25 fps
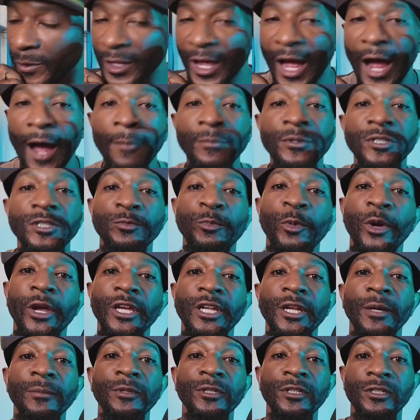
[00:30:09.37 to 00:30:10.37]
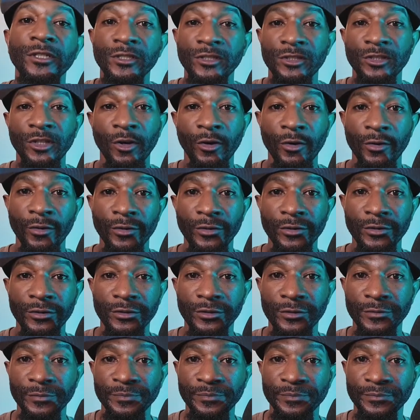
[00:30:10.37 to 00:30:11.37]
I'm just bringing up the concerns.
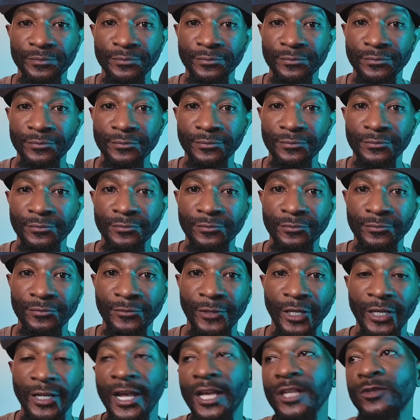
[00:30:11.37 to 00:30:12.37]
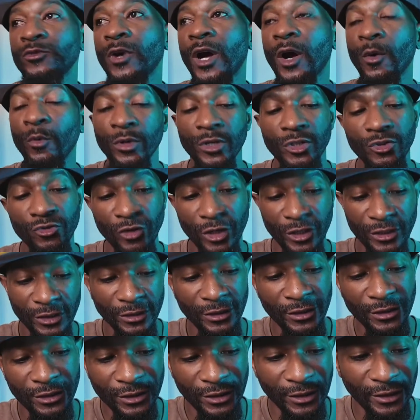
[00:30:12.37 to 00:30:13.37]
And that's why we're addressing
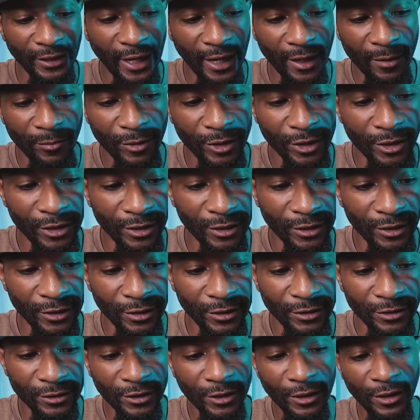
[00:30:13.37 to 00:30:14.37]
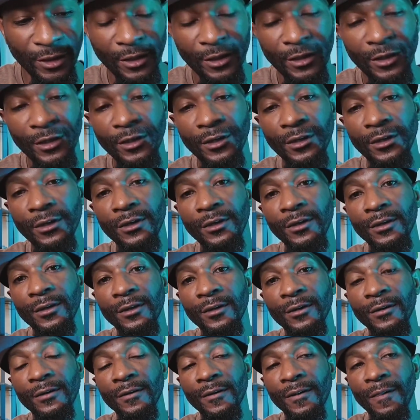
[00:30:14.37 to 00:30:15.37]
this tonight because
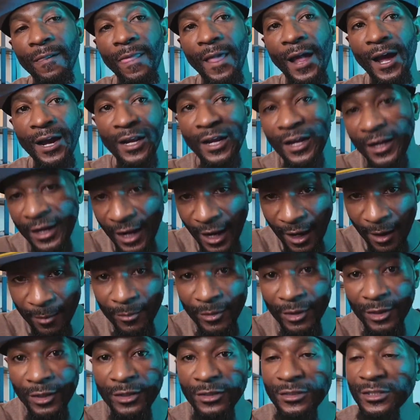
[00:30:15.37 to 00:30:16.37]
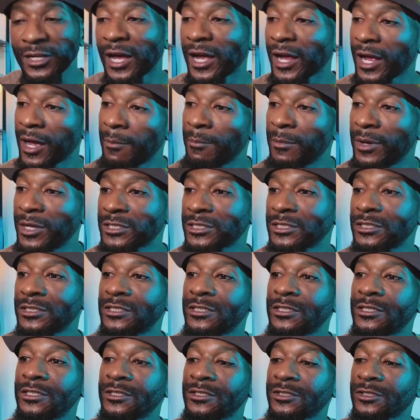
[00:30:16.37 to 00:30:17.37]
I got comments, I got
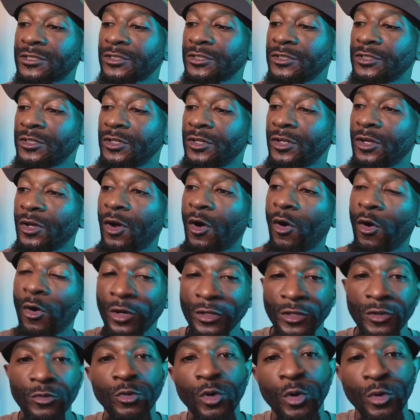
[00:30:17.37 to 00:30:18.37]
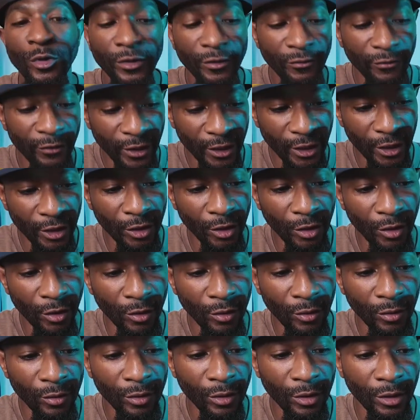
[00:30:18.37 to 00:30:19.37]
messages on the Roadie
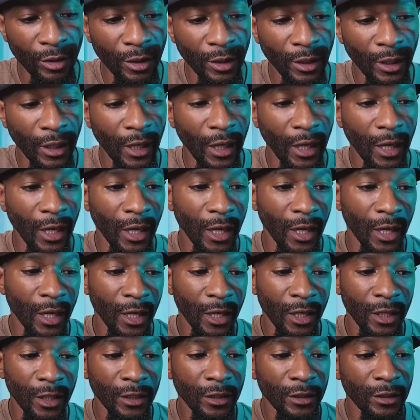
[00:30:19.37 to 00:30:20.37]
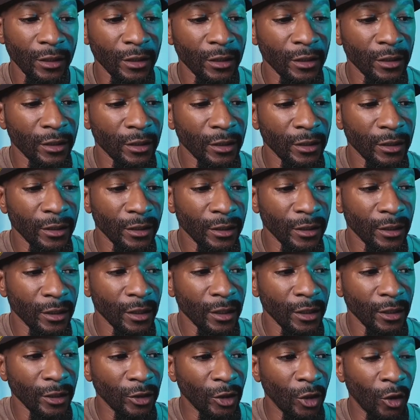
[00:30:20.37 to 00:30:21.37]
video, and
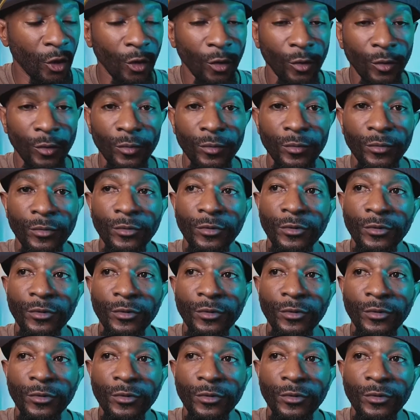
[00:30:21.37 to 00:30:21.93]
you know,